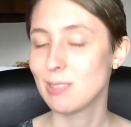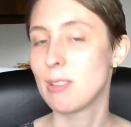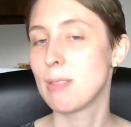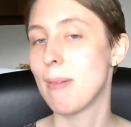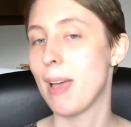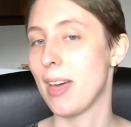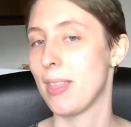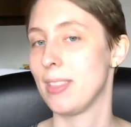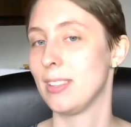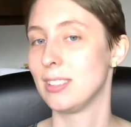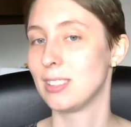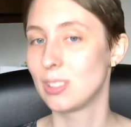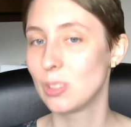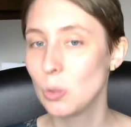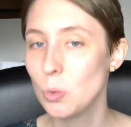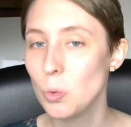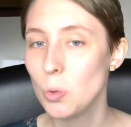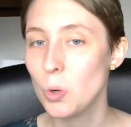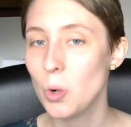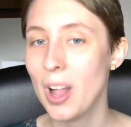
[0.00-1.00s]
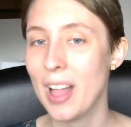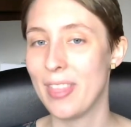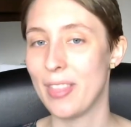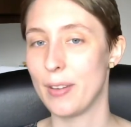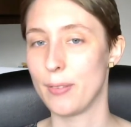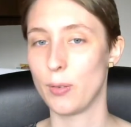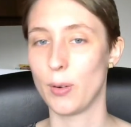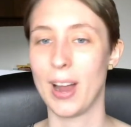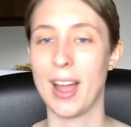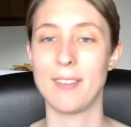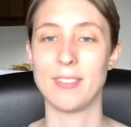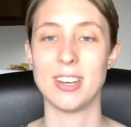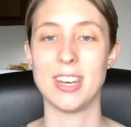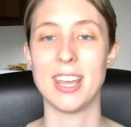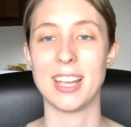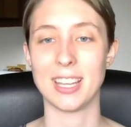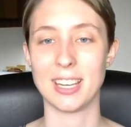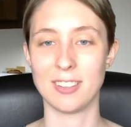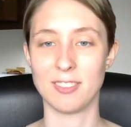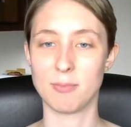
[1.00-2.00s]
with math in school and therefore have a
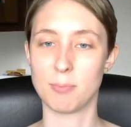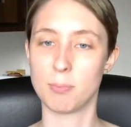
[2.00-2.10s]
negative